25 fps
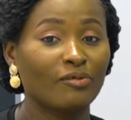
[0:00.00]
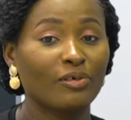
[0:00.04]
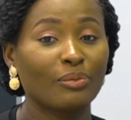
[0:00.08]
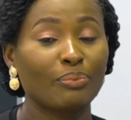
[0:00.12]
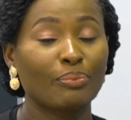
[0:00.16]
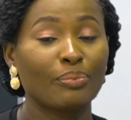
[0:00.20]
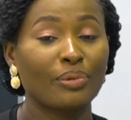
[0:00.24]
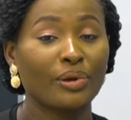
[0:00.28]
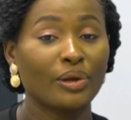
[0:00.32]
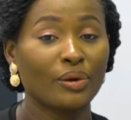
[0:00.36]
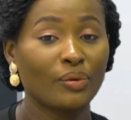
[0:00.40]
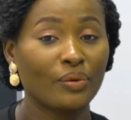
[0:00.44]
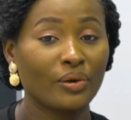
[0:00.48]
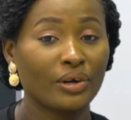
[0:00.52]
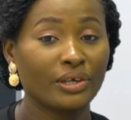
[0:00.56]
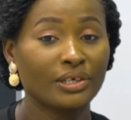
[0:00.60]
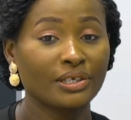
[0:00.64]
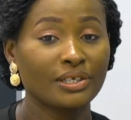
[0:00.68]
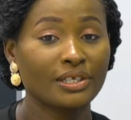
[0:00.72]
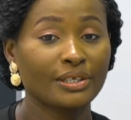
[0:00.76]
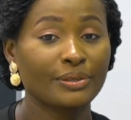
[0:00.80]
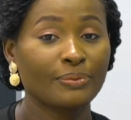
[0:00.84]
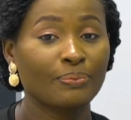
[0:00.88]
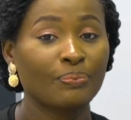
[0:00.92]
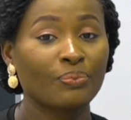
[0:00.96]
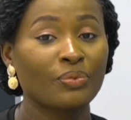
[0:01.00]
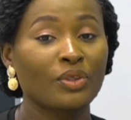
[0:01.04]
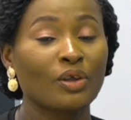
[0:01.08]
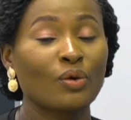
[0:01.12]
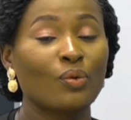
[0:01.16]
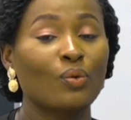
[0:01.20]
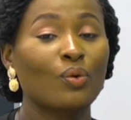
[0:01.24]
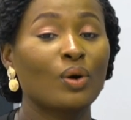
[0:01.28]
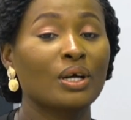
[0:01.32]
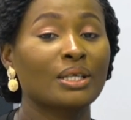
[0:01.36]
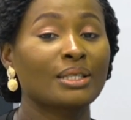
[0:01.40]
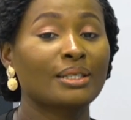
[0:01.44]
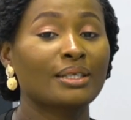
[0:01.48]
a parent
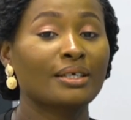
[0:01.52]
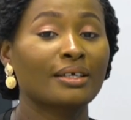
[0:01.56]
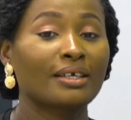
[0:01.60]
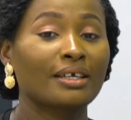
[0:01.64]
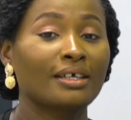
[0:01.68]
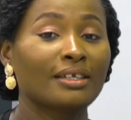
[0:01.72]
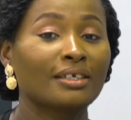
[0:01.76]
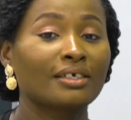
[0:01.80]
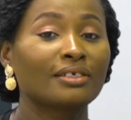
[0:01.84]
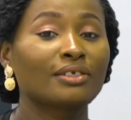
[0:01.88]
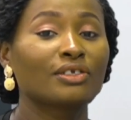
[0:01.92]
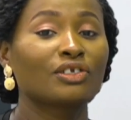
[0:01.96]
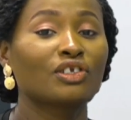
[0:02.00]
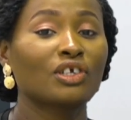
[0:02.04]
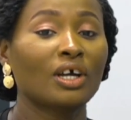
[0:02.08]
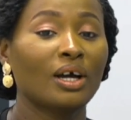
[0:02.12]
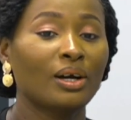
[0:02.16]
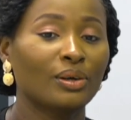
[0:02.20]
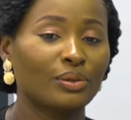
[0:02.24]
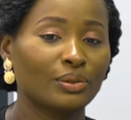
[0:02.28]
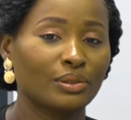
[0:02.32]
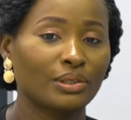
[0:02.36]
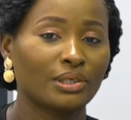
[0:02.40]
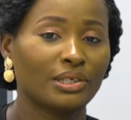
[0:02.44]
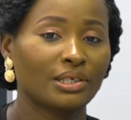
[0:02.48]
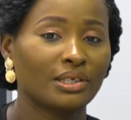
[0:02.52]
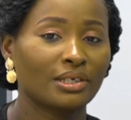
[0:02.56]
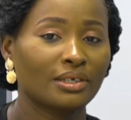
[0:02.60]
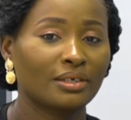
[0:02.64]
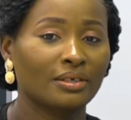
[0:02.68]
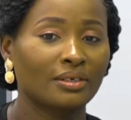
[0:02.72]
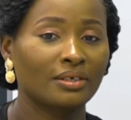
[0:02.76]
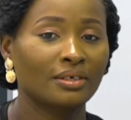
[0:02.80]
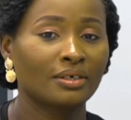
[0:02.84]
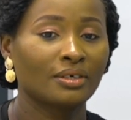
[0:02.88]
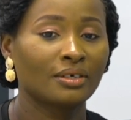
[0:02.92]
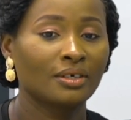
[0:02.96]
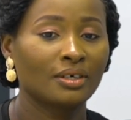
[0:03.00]
who has taken a child.
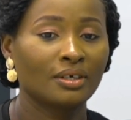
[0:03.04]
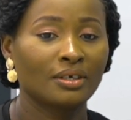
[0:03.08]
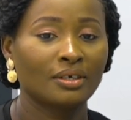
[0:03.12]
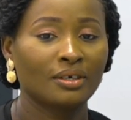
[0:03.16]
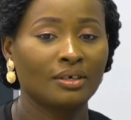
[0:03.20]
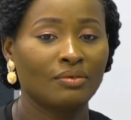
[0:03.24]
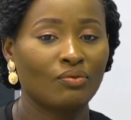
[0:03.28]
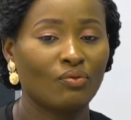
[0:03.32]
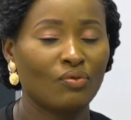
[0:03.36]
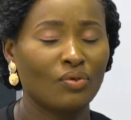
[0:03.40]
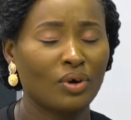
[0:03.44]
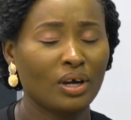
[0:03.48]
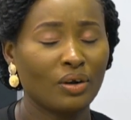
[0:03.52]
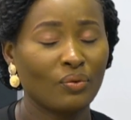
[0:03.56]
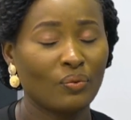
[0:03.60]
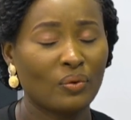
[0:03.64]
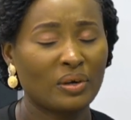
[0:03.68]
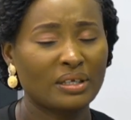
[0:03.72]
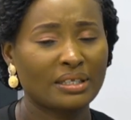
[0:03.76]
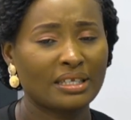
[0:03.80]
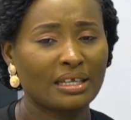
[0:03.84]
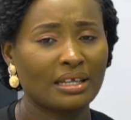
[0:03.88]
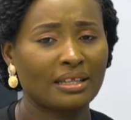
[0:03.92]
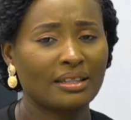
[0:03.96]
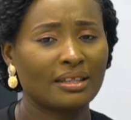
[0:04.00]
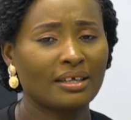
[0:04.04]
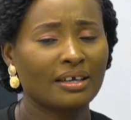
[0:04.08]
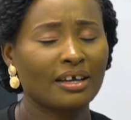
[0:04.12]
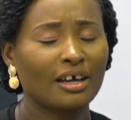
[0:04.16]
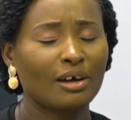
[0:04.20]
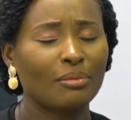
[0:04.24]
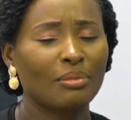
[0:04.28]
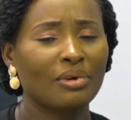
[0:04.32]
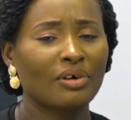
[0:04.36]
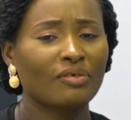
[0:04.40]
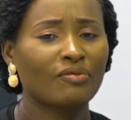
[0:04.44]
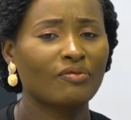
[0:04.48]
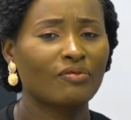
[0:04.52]
One was, I think,
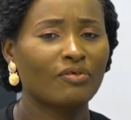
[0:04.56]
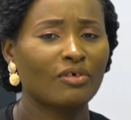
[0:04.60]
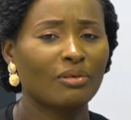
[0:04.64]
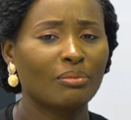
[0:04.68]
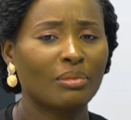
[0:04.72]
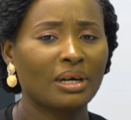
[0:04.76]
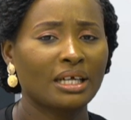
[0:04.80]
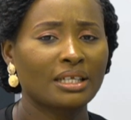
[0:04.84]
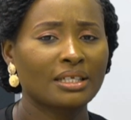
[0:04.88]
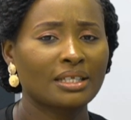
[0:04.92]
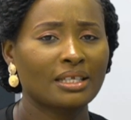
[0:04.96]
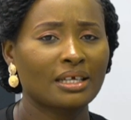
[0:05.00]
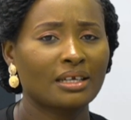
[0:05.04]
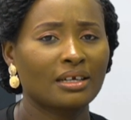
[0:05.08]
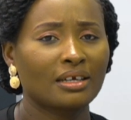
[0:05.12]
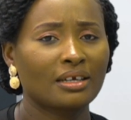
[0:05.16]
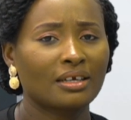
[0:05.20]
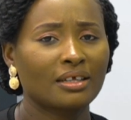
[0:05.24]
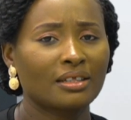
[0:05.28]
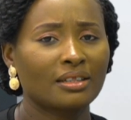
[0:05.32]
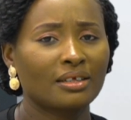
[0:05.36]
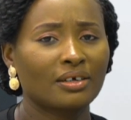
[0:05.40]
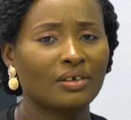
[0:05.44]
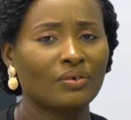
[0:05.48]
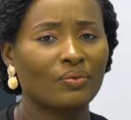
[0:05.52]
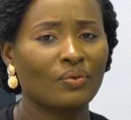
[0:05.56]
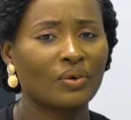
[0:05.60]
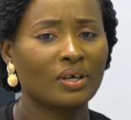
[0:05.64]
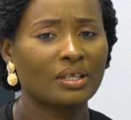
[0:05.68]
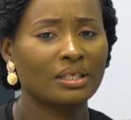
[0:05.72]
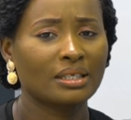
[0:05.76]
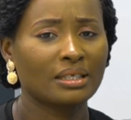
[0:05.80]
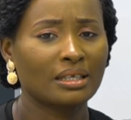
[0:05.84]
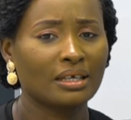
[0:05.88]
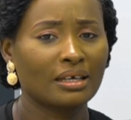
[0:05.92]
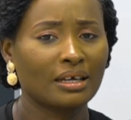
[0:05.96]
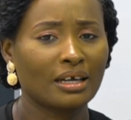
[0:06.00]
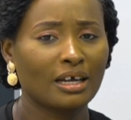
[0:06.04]
about 4 months, and another one
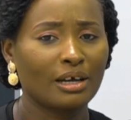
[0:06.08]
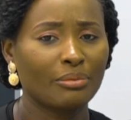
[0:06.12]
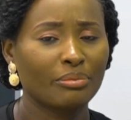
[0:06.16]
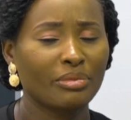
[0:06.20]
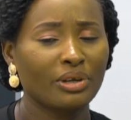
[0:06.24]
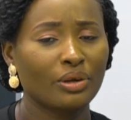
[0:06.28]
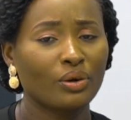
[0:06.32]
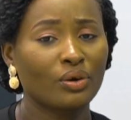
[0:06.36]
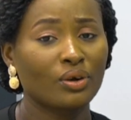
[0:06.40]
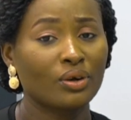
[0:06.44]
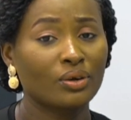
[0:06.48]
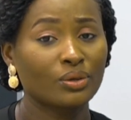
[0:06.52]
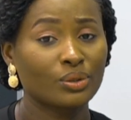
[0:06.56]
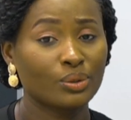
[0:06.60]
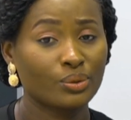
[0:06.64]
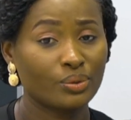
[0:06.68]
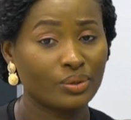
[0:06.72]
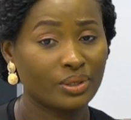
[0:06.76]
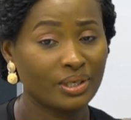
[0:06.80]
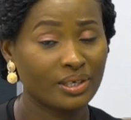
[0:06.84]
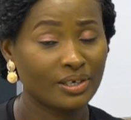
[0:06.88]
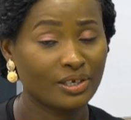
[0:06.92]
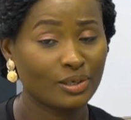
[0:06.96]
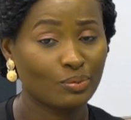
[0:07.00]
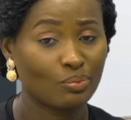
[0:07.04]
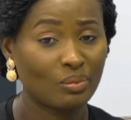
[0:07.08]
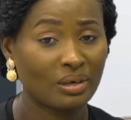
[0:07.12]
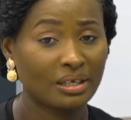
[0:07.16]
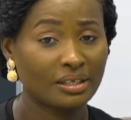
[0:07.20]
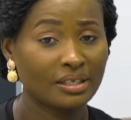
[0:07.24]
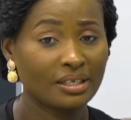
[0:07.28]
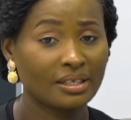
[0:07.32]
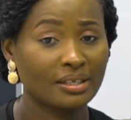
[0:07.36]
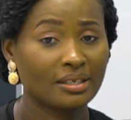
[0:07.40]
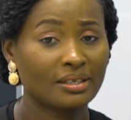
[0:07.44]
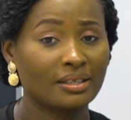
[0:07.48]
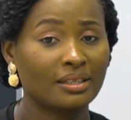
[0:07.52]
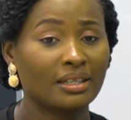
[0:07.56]
was coming close to 6
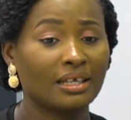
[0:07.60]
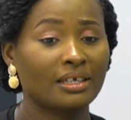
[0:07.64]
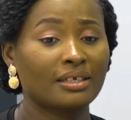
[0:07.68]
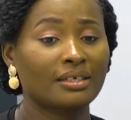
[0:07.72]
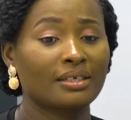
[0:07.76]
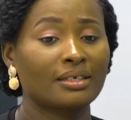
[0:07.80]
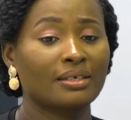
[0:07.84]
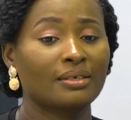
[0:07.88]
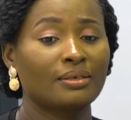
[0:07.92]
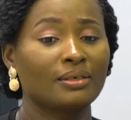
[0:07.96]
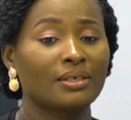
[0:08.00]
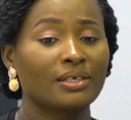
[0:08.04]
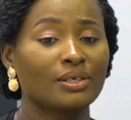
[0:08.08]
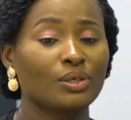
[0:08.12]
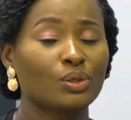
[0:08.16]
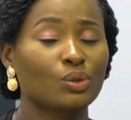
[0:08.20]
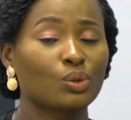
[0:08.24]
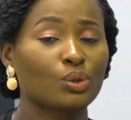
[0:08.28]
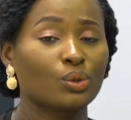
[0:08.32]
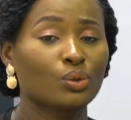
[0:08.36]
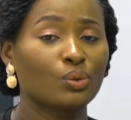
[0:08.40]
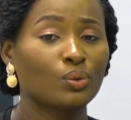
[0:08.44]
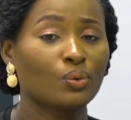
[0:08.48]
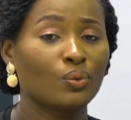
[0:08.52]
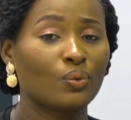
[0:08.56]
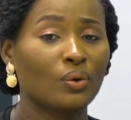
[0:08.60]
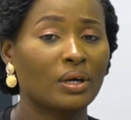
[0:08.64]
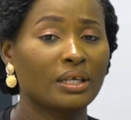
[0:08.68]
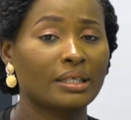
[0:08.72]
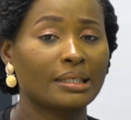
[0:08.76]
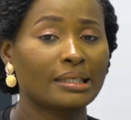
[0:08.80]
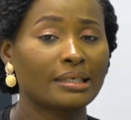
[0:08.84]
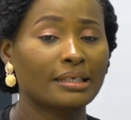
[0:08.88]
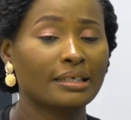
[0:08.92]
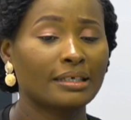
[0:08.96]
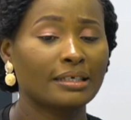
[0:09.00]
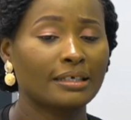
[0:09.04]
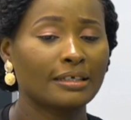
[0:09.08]
months, that these 2 were
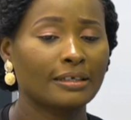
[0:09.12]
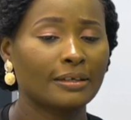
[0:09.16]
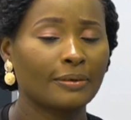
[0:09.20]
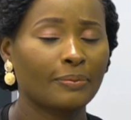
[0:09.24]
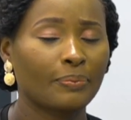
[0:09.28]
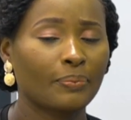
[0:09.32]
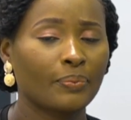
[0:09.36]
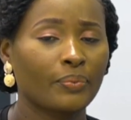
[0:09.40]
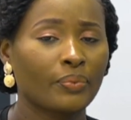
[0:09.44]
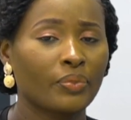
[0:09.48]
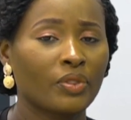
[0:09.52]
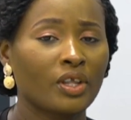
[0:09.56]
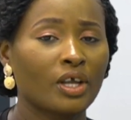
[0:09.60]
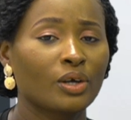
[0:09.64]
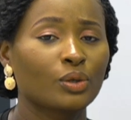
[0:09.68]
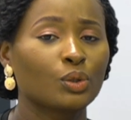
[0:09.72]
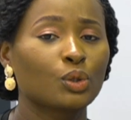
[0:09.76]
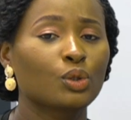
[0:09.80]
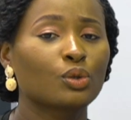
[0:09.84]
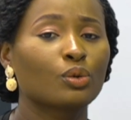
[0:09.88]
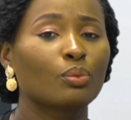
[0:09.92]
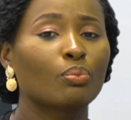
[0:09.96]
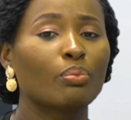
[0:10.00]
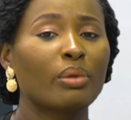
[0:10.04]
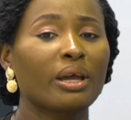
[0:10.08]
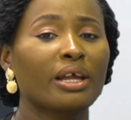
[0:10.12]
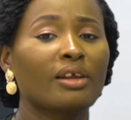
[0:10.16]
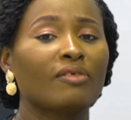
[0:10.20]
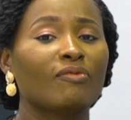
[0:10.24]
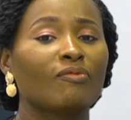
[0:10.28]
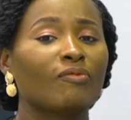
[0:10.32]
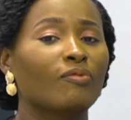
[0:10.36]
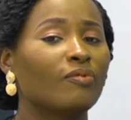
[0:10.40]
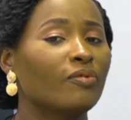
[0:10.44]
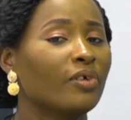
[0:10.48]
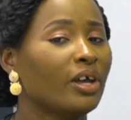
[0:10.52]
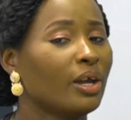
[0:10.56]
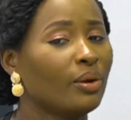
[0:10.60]
taken to
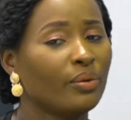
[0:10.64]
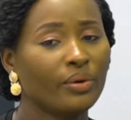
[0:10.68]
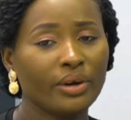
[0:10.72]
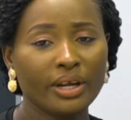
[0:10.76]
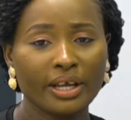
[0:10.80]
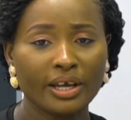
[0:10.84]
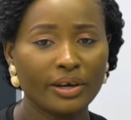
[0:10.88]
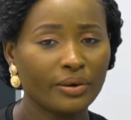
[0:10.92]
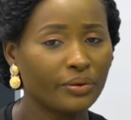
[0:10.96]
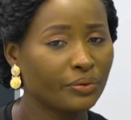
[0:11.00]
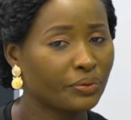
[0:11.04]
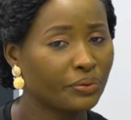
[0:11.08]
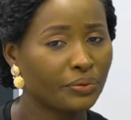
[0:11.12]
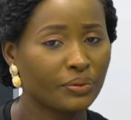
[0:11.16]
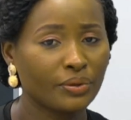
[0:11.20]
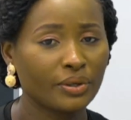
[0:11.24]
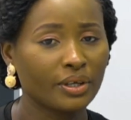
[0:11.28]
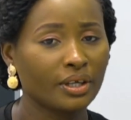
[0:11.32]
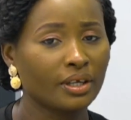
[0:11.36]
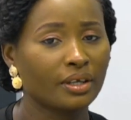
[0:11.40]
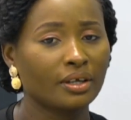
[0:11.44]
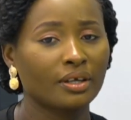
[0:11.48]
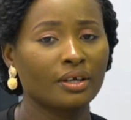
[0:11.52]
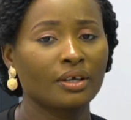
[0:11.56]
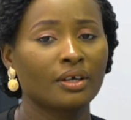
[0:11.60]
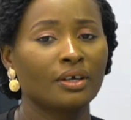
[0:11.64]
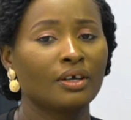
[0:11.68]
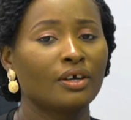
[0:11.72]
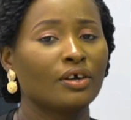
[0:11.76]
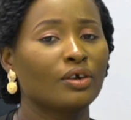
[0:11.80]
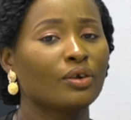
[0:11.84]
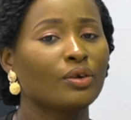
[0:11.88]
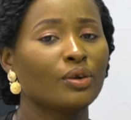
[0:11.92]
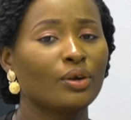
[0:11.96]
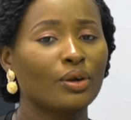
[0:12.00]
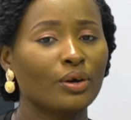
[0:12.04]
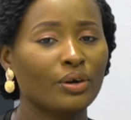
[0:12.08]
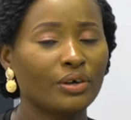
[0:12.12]
bed very healthy.
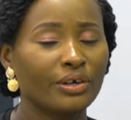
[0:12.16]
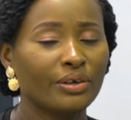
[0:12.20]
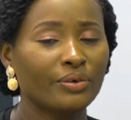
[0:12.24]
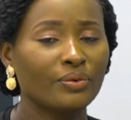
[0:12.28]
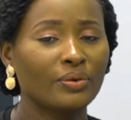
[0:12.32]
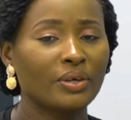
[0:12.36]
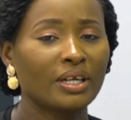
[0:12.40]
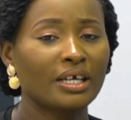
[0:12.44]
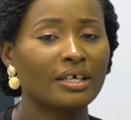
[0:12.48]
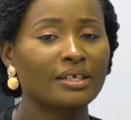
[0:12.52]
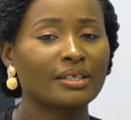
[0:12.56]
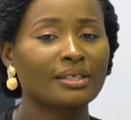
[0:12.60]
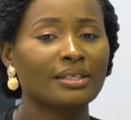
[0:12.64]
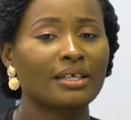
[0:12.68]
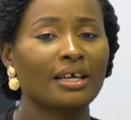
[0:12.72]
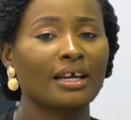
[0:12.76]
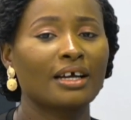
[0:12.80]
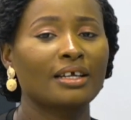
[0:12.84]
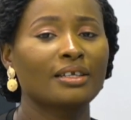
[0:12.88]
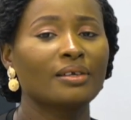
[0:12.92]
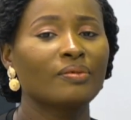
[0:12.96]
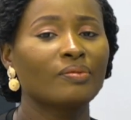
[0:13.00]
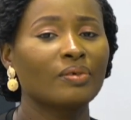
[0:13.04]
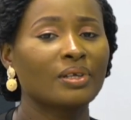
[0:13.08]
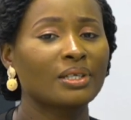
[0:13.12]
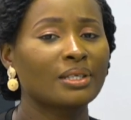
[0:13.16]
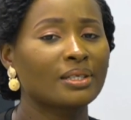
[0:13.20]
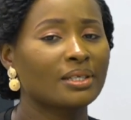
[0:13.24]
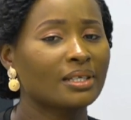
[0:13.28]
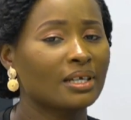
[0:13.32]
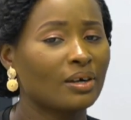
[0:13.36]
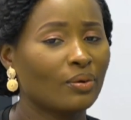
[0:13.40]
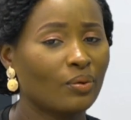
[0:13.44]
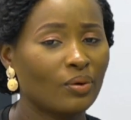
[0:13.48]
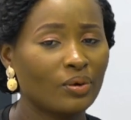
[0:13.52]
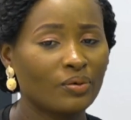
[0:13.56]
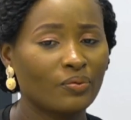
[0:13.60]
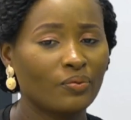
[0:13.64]
No illness, they had even
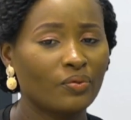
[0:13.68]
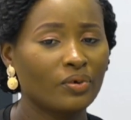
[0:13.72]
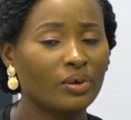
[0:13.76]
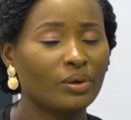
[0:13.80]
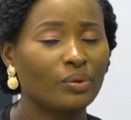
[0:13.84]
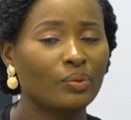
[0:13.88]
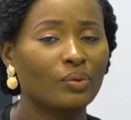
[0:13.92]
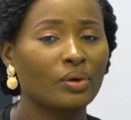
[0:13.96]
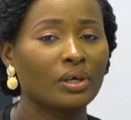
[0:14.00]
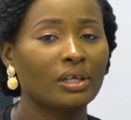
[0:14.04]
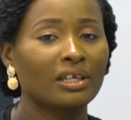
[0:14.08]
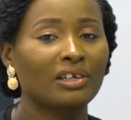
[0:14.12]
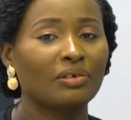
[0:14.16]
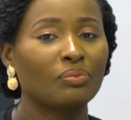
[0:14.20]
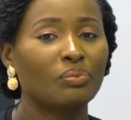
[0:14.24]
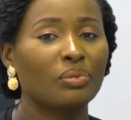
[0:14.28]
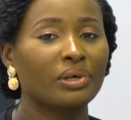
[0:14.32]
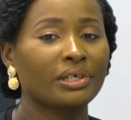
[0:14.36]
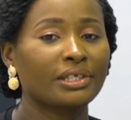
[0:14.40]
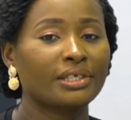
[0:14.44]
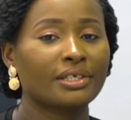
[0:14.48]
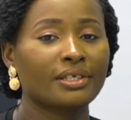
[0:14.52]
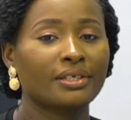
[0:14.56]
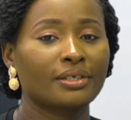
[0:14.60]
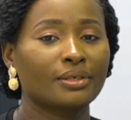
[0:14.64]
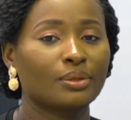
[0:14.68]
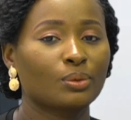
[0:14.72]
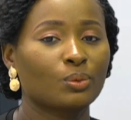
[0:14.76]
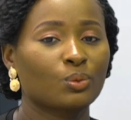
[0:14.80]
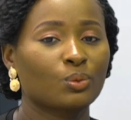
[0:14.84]
suckled very well, but